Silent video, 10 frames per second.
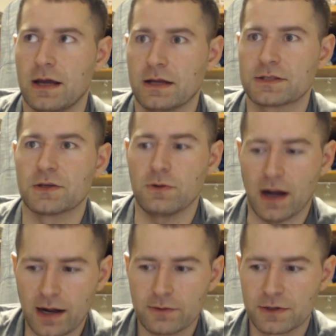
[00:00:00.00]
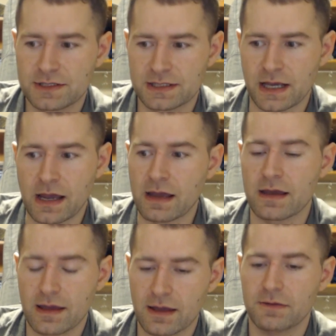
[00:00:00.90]
And so I would
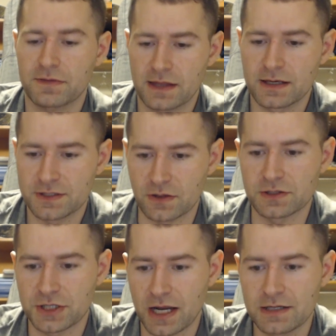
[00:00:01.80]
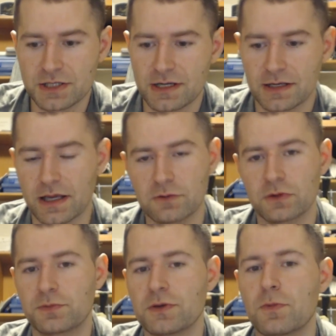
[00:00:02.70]
say if things are changing, it
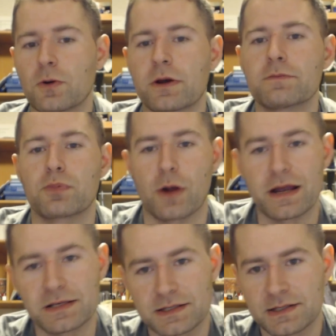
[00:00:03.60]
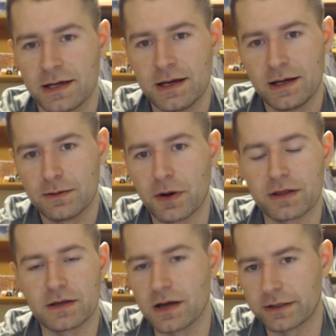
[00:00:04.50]
would be more embraced
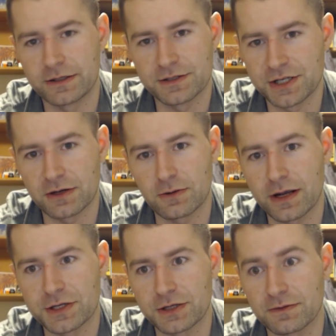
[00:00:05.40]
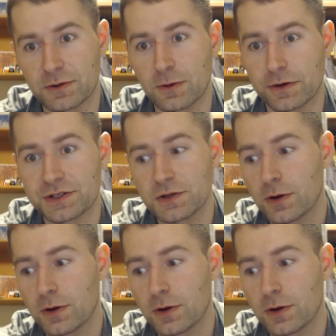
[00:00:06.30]
by the younger generation, of course.